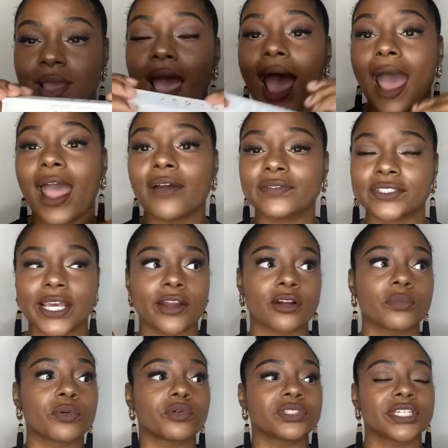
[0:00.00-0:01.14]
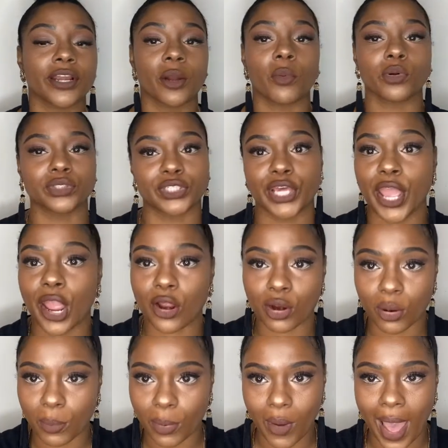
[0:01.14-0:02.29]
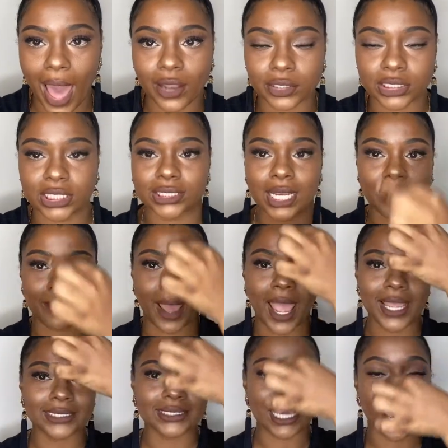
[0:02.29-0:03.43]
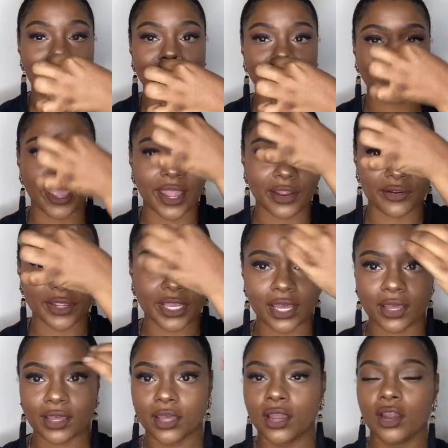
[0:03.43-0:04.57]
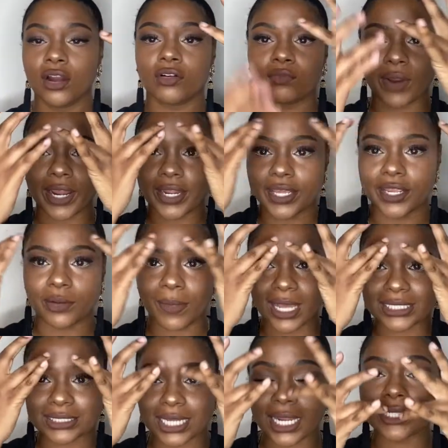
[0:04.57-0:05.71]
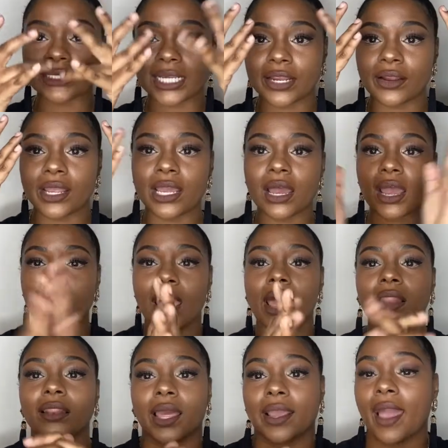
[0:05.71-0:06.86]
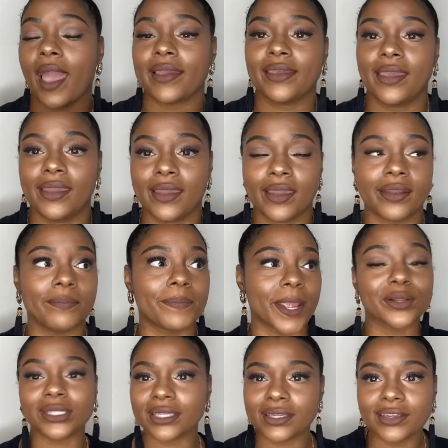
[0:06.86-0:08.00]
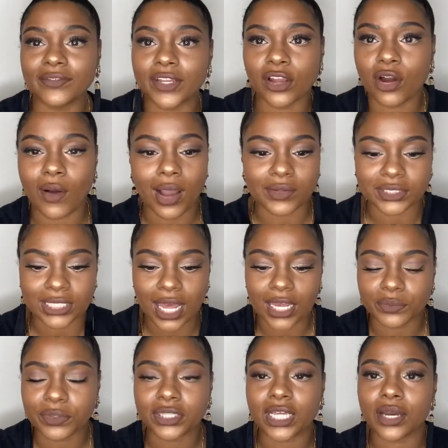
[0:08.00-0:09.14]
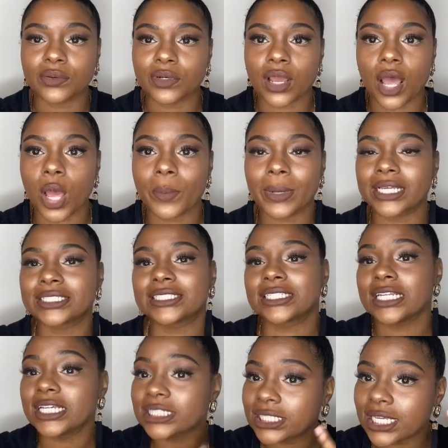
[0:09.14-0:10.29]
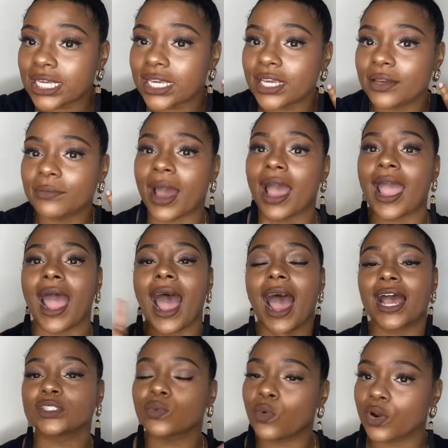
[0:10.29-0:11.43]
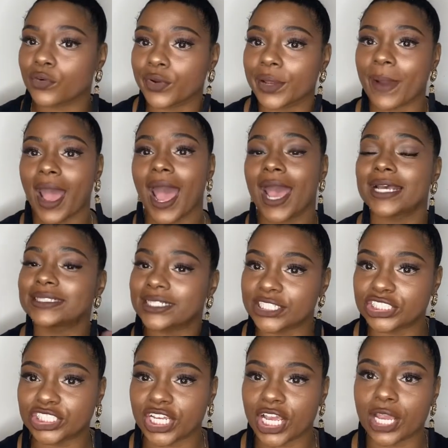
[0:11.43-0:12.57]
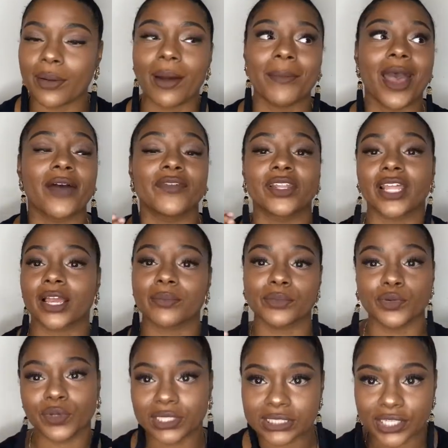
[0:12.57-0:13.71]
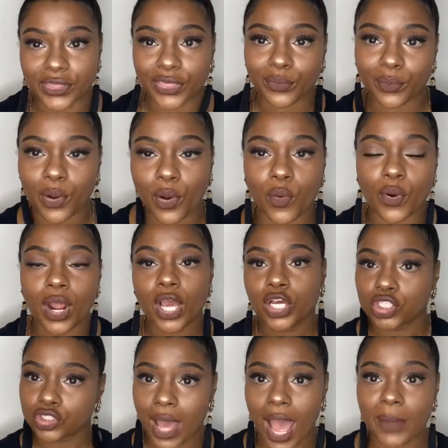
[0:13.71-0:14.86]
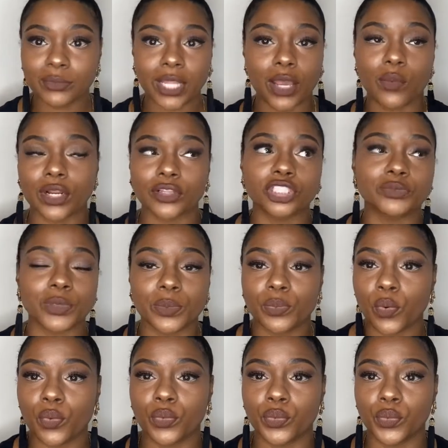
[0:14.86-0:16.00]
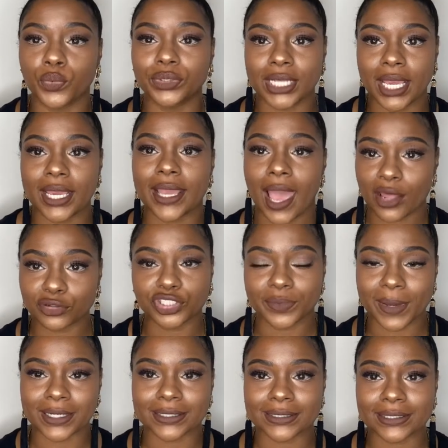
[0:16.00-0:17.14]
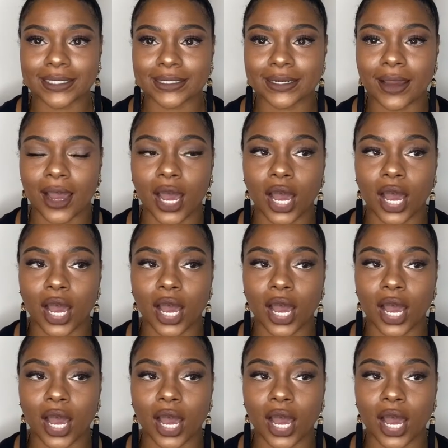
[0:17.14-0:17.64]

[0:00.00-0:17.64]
I have terrible, terrible, terrible allergies. Like my entire area right here, my sinus area, like I can barely even go outside without like sneezing, my eyes watering, my eyes itching. I'm having like a mucousy throat. So I'm like one of those people who take allergy medicine